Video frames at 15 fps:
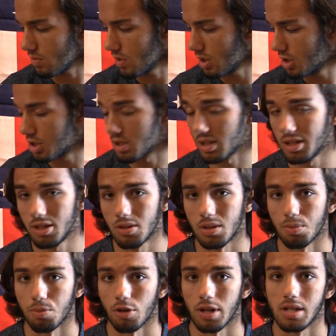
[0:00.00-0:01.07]
just let you know the
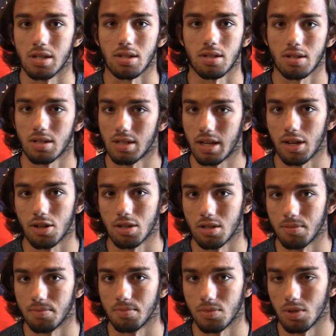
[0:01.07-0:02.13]
prices, because they are
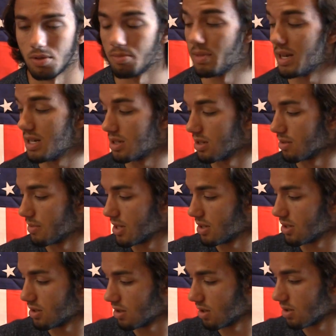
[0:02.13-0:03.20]
some amazing,
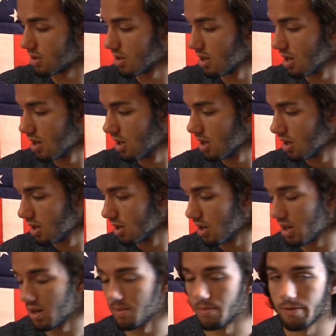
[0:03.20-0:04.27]
amazing deals.
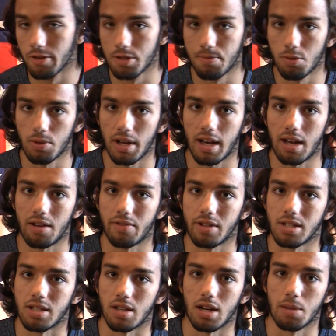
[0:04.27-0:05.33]
First boot we have
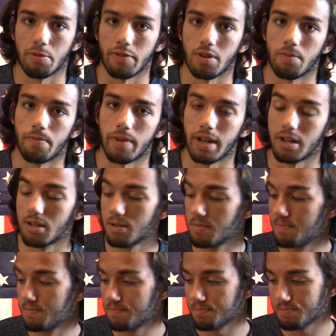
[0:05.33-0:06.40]
is the Hypervenom Phantom.